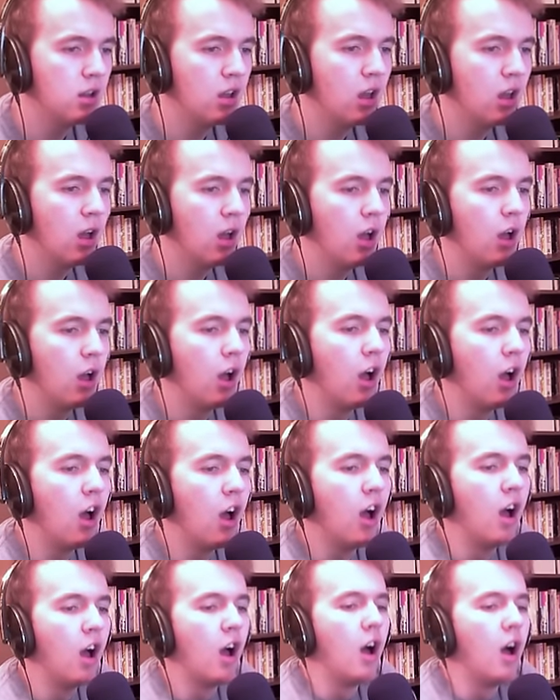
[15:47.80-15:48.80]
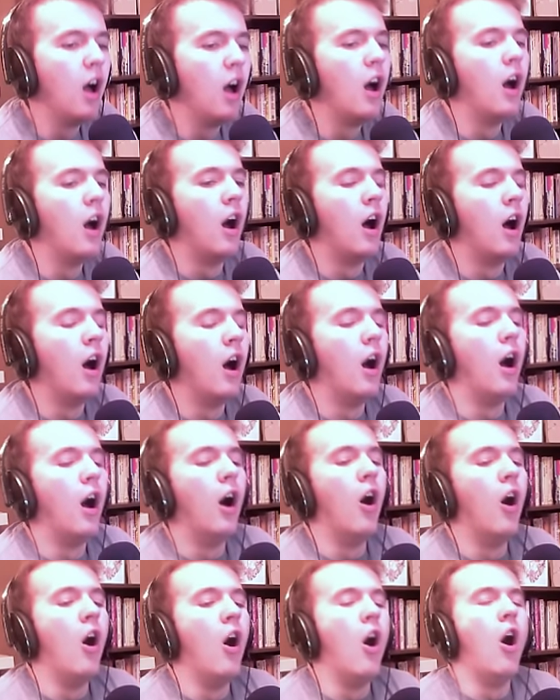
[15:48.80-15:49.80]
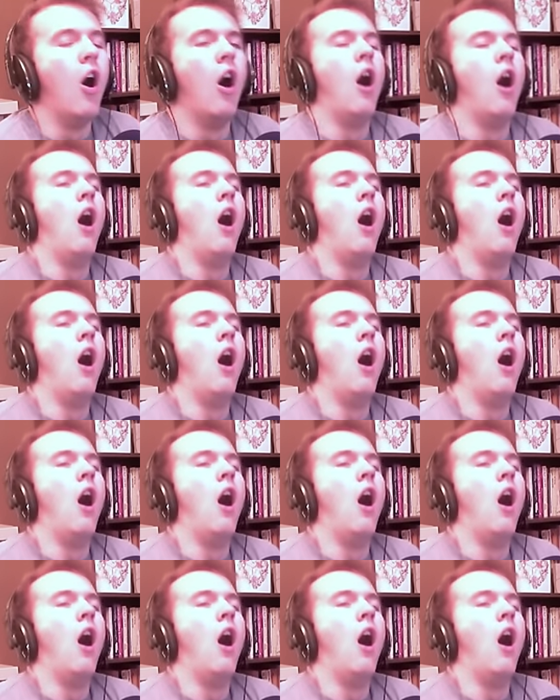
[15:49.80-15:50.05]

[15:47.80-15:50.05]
No one is speaking in this clip.